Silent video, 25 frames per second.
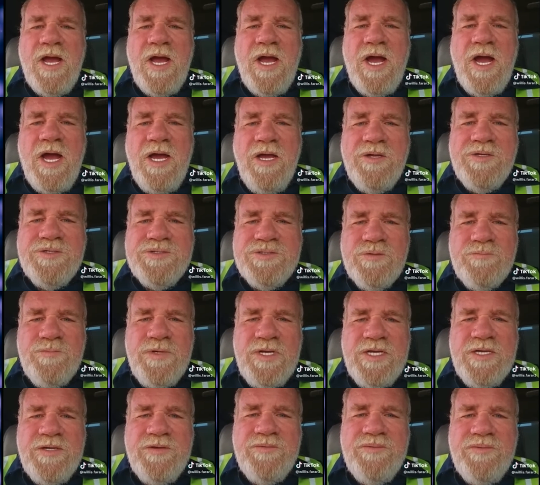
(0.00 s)
I
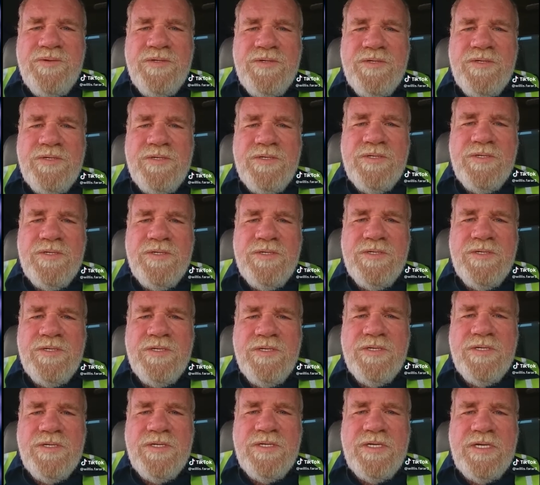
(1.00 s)
believe that Kamala
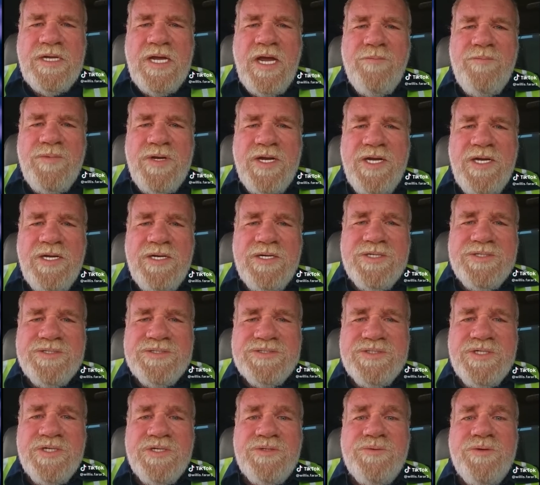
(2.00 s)
Harris is going to
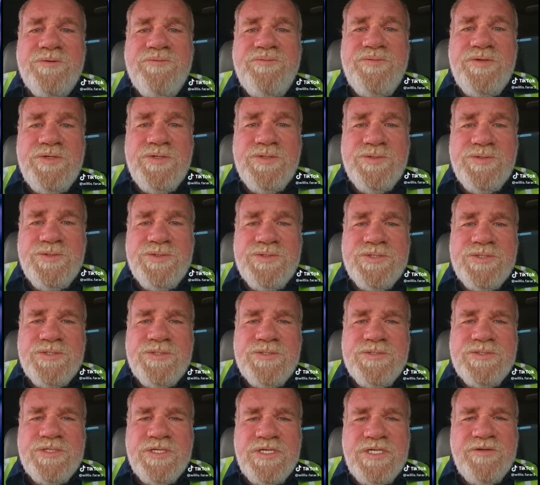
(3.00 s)
refuse to leave
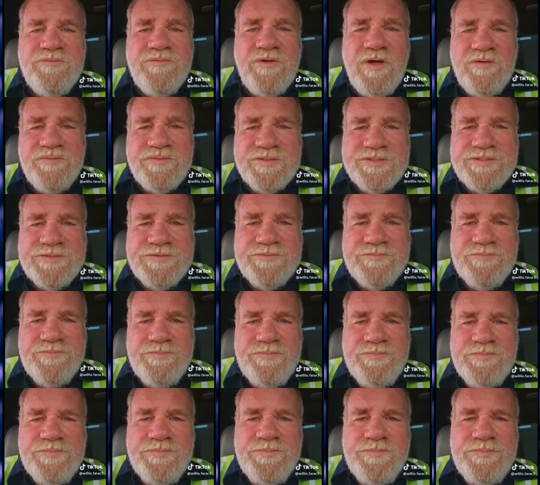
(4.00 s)
power or to leave
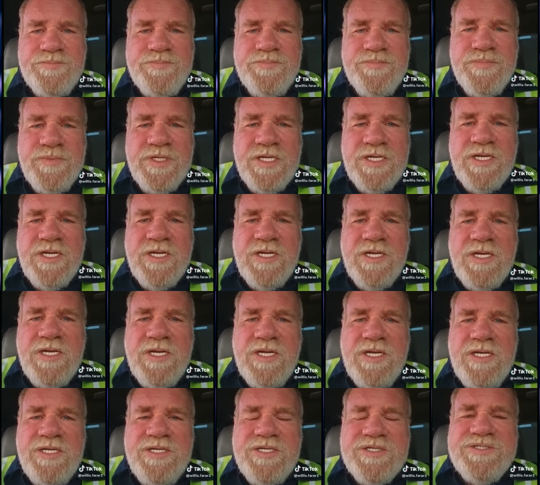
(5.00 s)
office. Who would
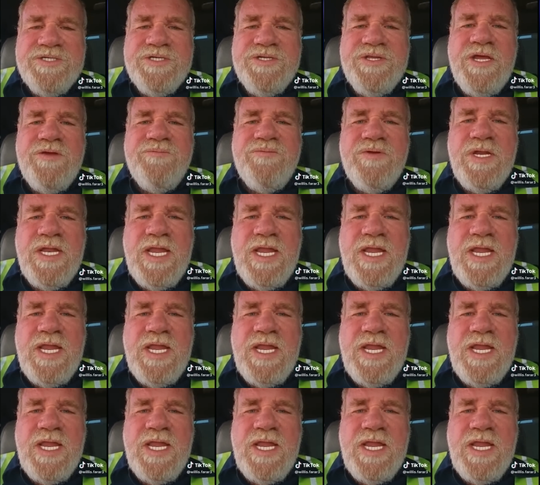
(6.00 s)
have thought?